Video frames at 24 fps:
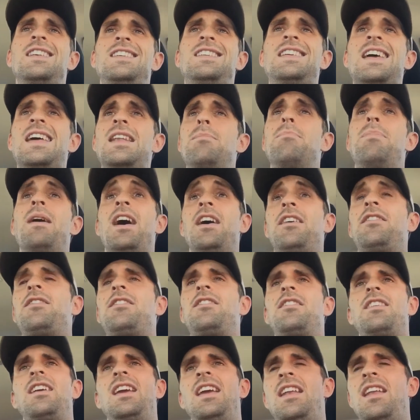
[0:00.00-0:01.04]
did
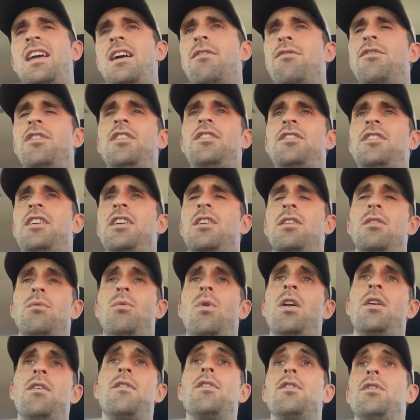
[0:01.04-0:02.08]
best in every single
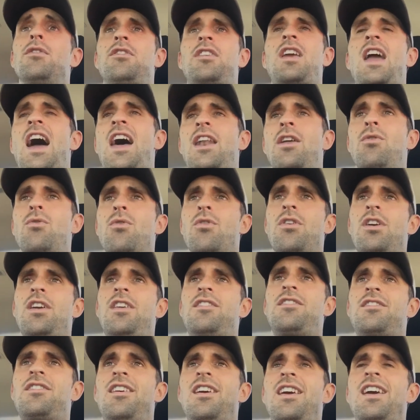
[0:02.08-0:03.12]
one of those
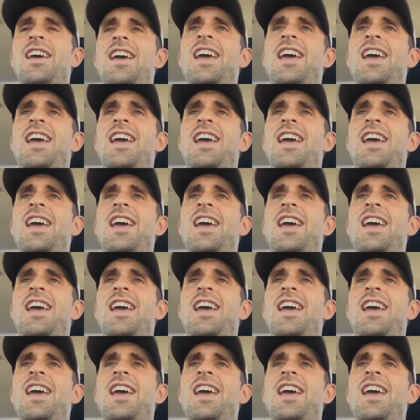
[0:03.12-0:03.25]
categories.